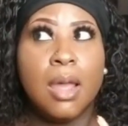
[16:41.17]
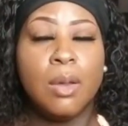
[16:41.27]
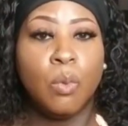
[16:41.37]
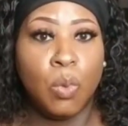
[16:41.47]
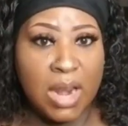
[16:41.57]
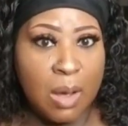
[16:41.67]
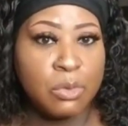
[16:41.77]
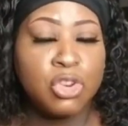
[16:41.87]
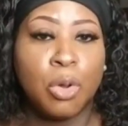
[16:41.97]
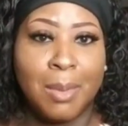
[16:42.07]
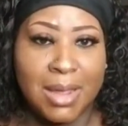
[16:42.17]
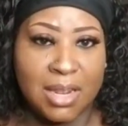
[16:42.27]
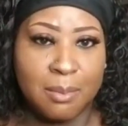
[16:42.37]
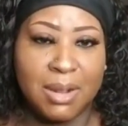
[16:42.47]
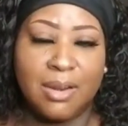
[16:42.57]
when I was doing my
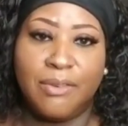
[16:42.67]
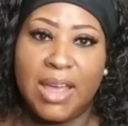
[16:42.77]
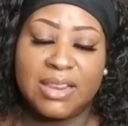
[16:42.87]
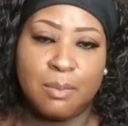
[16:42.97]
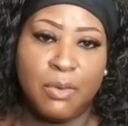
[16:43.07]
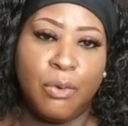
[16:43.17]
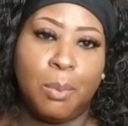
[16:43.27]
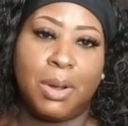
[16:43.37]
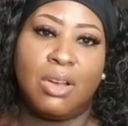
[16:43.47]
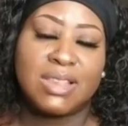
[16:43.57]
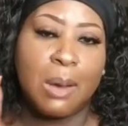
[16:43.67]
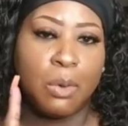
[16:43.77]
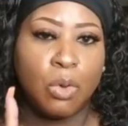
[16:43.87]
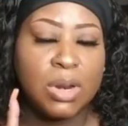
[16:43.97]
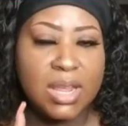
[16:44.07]
intermittent fasting before, because I would
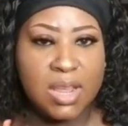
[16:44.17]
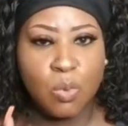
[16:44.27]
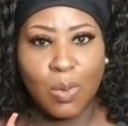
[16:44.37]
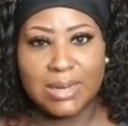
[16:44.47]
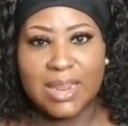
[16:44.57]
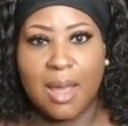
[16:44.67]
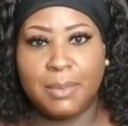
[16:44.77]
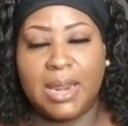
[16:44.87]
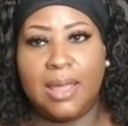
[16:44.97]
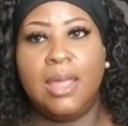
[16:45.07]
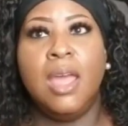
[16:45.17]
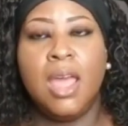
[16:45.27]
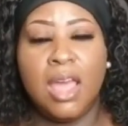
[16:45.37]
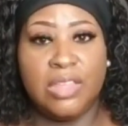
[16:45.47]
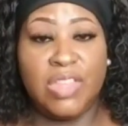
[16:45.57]
only eat one time a day,
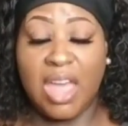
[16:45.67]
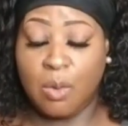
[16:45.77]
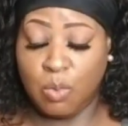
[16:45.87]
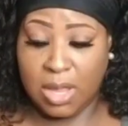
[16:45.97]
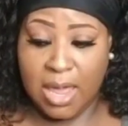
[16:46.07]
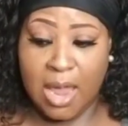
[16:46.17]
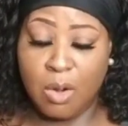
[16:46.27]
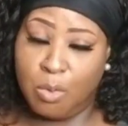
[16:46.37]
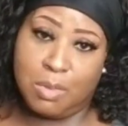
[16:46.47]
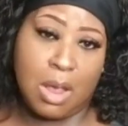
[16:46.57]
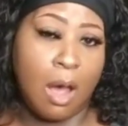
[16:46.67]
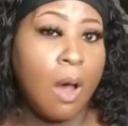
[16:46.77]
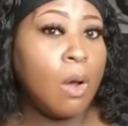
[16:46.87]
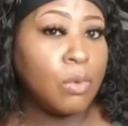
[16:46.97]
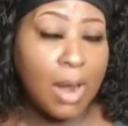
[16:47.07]
and that would carry me
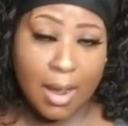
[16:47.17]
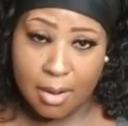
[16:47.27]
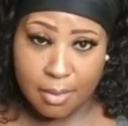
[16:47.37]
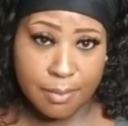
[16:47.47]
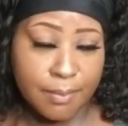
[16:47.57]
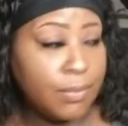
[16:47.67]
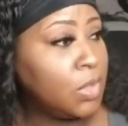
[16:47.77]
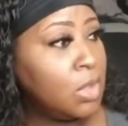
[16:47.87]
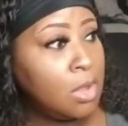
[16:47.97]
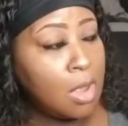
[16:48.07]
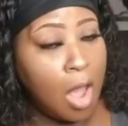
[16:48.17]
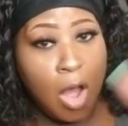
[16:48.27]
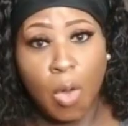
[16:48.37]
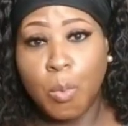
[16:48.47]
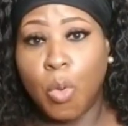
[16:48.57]
all night,
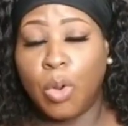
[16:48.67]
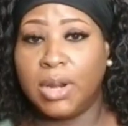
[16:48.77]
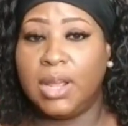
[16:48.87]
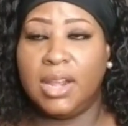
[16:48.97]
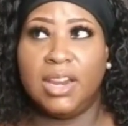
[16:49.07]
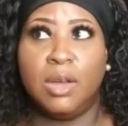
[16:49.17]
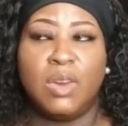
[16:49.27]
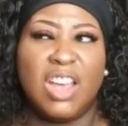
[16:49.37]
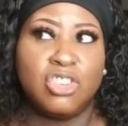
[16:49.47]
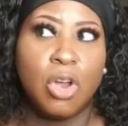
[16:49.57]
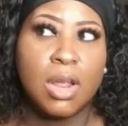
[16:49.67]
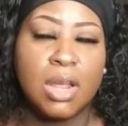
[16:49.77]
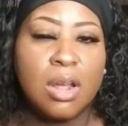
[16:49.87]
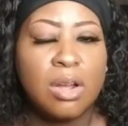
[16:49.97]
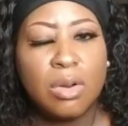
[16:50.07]
all morning. And then when I start
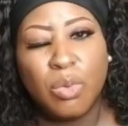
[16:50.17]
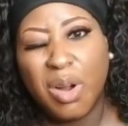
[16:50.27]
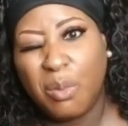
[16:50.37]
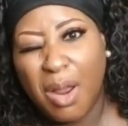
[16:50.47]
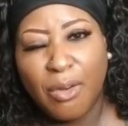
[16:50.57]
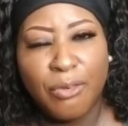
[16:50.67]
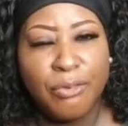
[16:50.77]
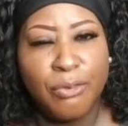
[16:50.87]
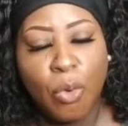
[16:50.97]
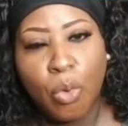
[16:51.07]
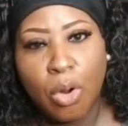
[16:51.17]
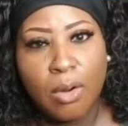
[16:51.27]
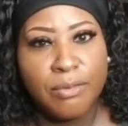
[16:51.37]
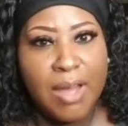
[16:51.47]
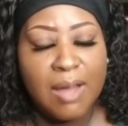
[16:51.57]
getting hungry around 4 or
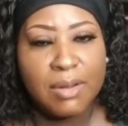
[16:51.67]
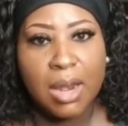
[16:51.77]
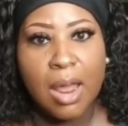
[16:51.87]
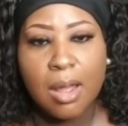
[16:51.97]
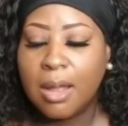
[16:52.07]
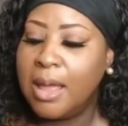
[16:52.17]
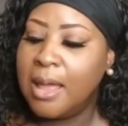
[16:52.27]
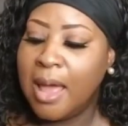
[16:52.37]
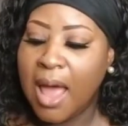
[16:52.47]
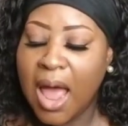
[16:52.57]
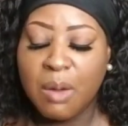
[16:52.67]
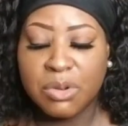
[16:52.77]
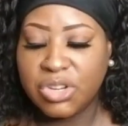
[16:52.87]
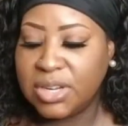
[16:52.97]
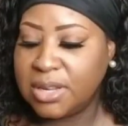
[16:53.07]
5 o'clock, I
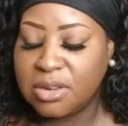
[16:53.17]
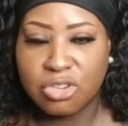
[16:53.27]
would just